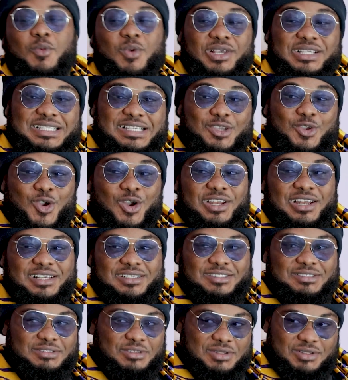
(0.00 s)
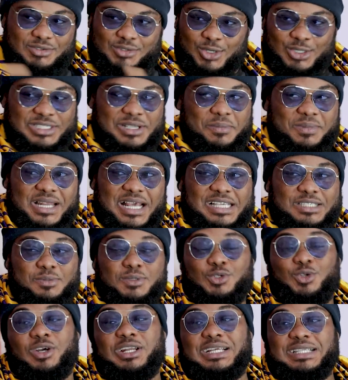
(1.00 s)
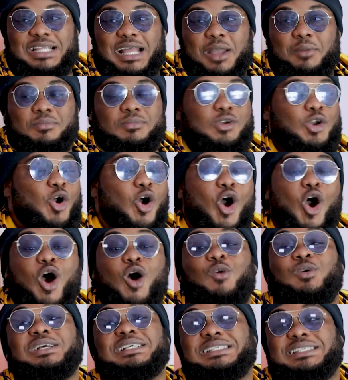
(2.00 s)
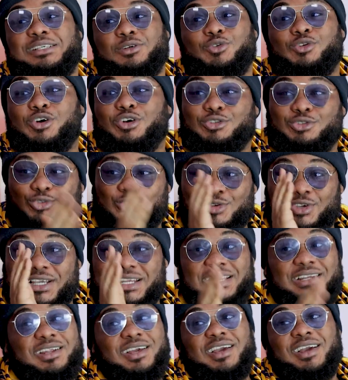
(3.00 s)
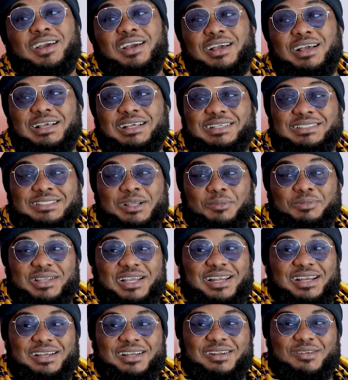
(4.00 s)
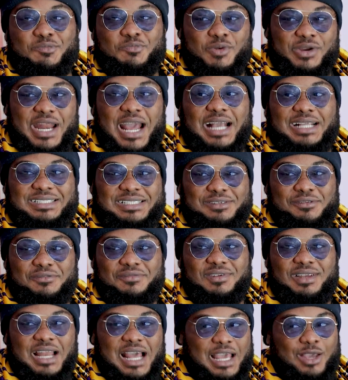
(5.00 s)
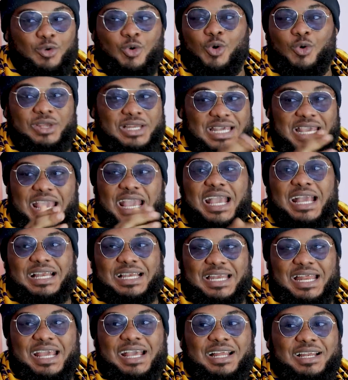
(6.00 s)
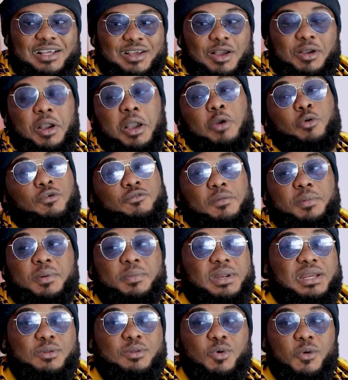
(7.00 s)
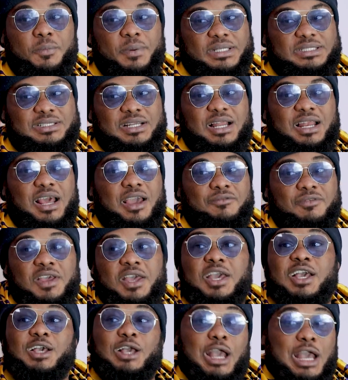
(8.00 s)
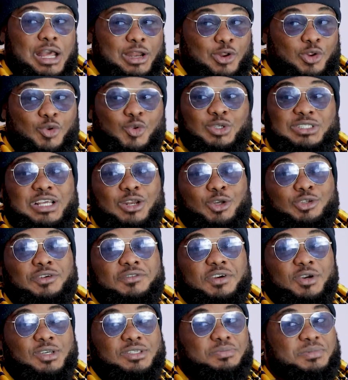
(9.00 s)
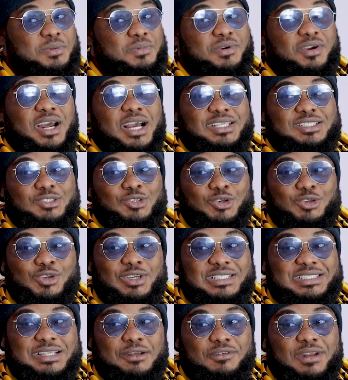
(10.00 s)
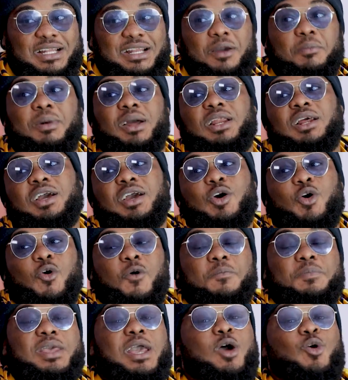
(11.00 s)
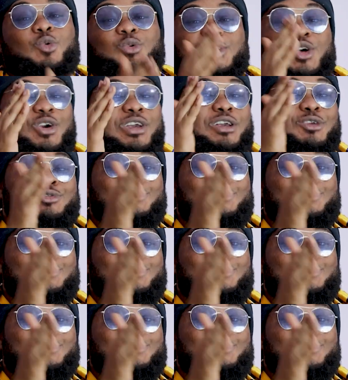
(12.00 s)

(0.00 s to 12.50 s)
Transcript: we see you on the social media space all the time. Always serious, doing something productive, like going here and there. And probably any more personal life. And I know it's a lot of girls may be crashing on you and stuff like that. But you're